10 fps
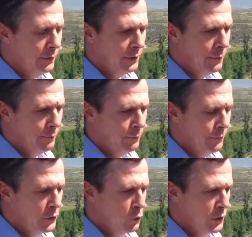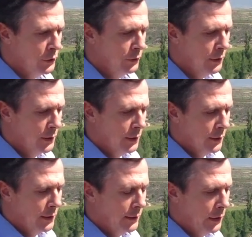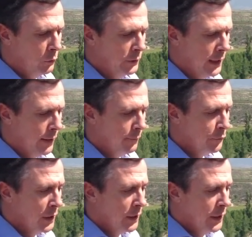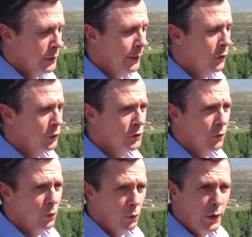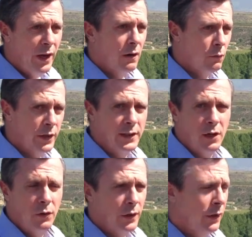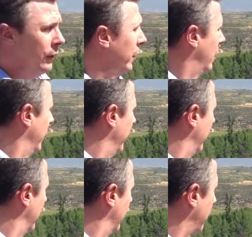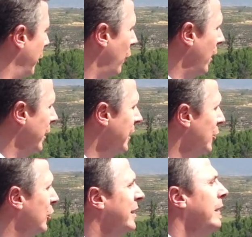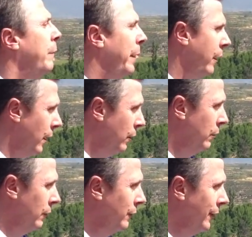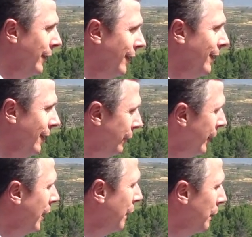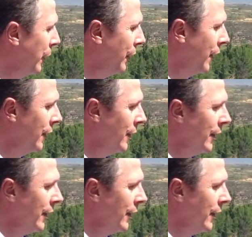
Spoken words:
the first question that I could have. It's because where we are right now, here in Rioja, is not typical. Finca Valpiedra